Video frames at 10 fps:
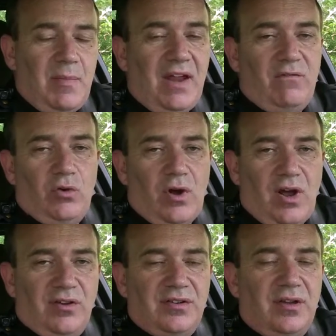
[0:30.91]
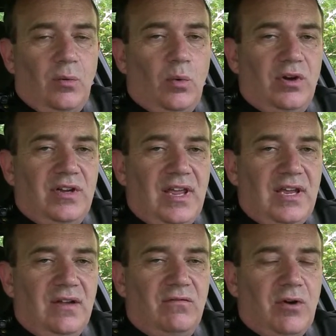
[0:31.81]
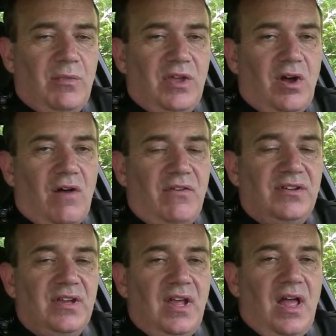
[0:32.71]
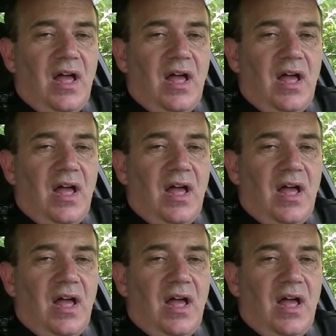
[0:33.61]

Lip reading: amount of drugs were taken from the office.